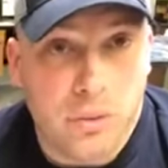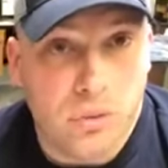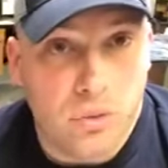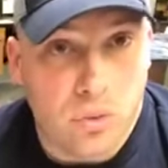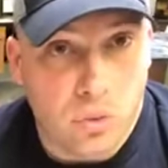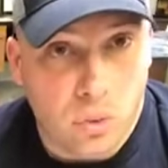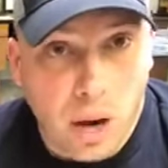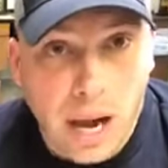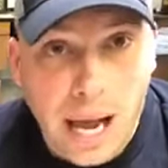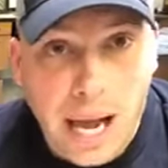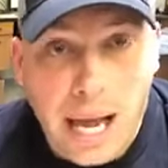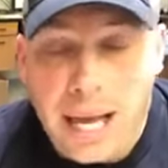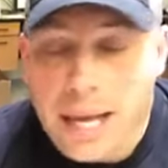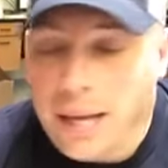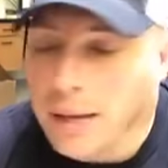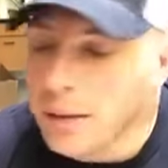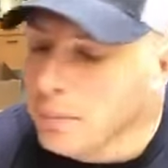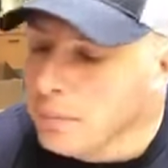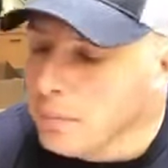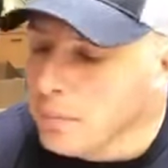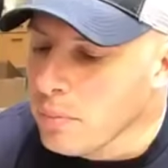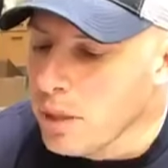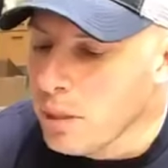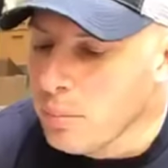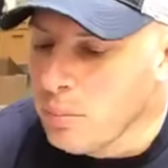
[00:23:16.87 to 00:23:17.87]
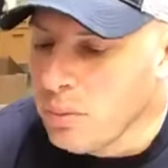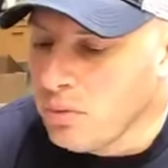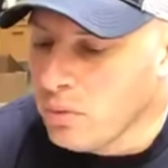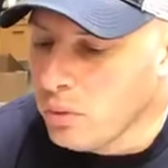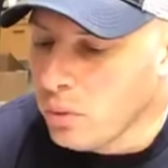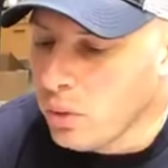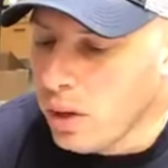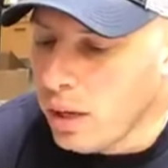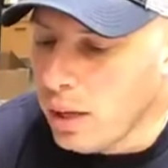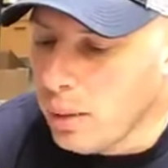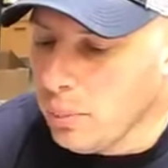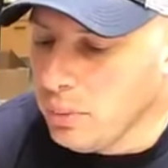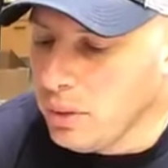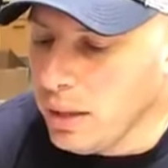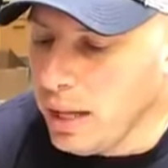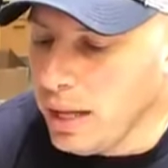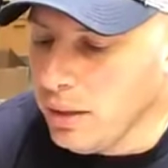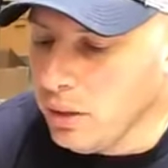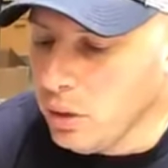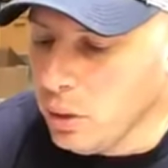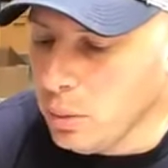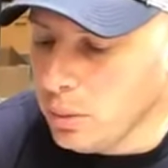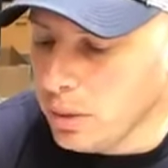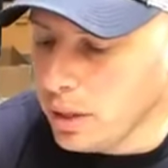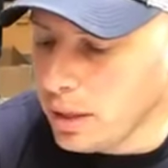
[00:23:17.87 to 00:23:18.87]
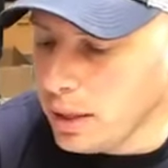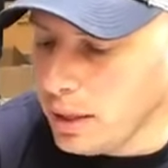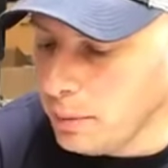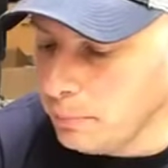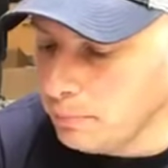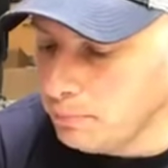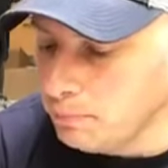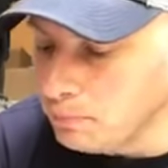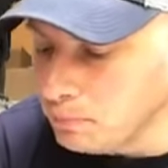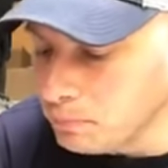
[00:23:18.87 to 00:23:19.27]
dry before I apply lubricant.